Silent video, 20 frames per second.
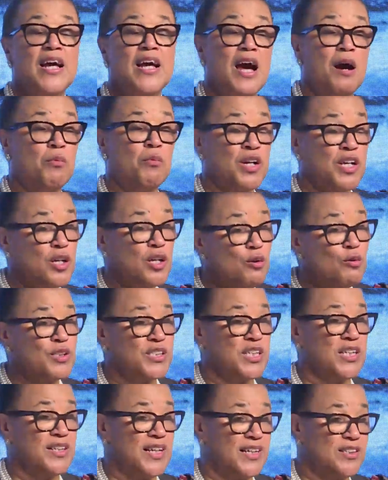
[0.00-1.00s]
and we're
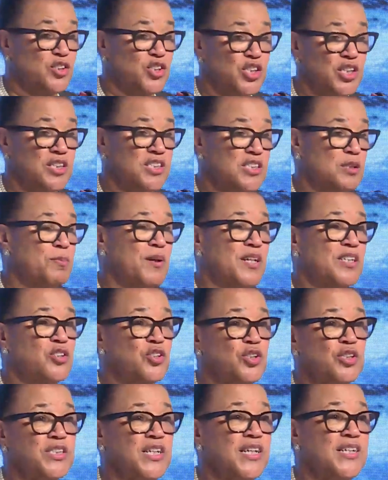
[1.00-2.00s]
using that
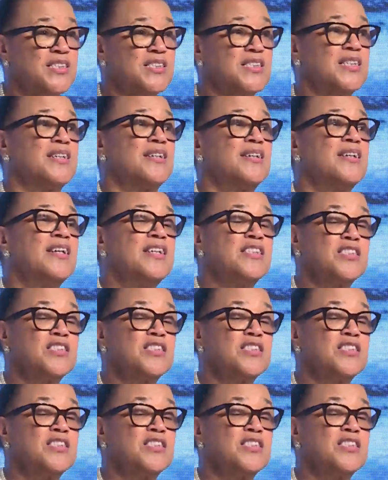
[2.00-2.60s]
geospatial data